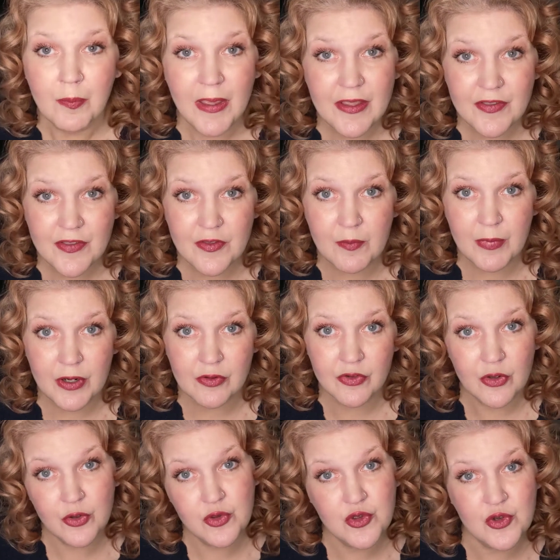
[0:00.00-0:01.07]
Basses and
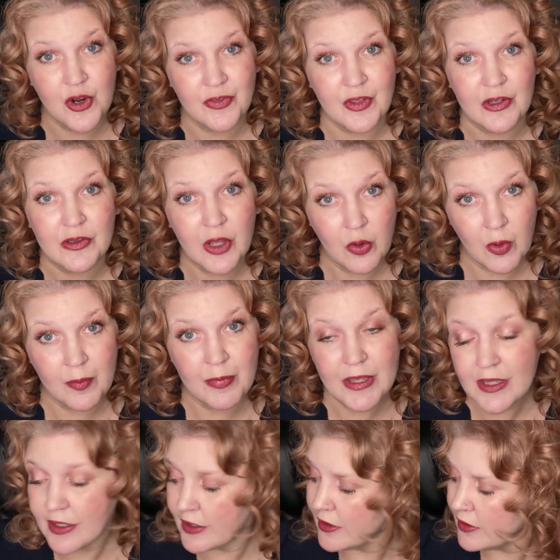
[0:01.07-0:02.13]
baritones are on the lower
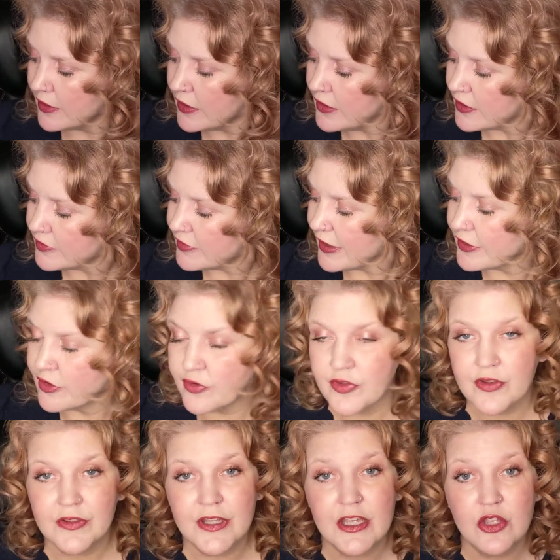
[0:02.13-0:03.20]
B. Tenors
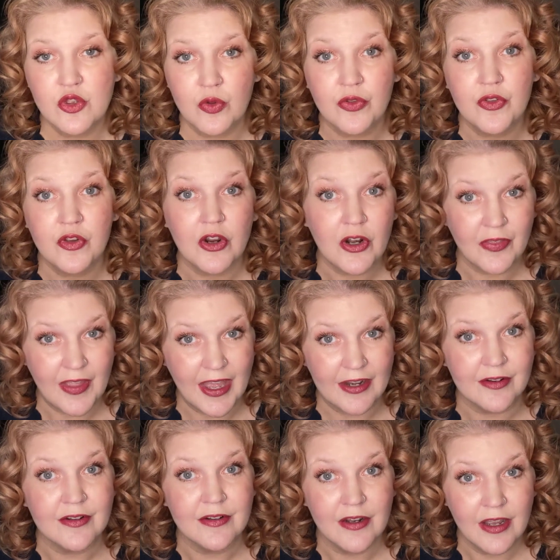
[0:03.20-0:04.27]
and leads, you'll start on that
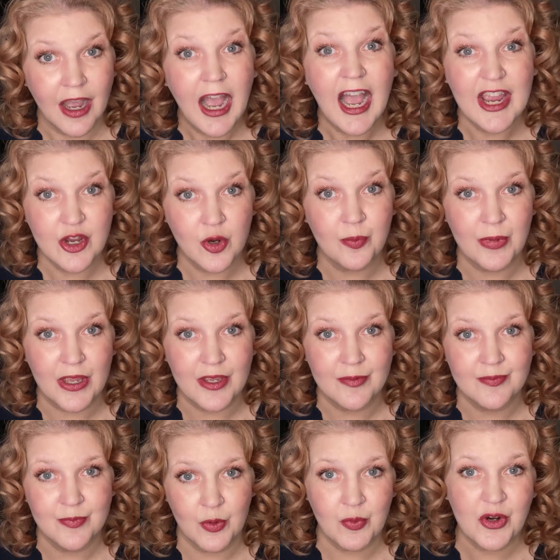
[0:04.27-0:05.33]
higher B.
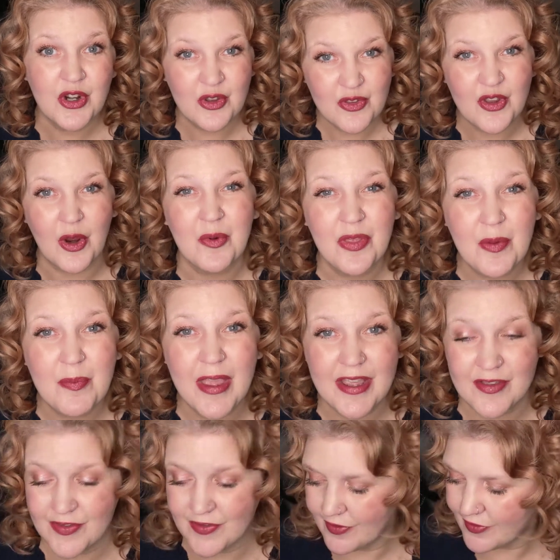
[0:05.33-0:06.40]
But we're gonna start with the
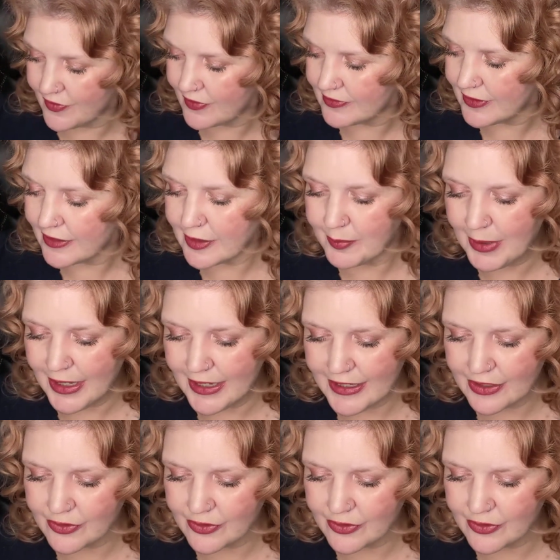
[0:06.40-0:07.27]
basses. Lullaby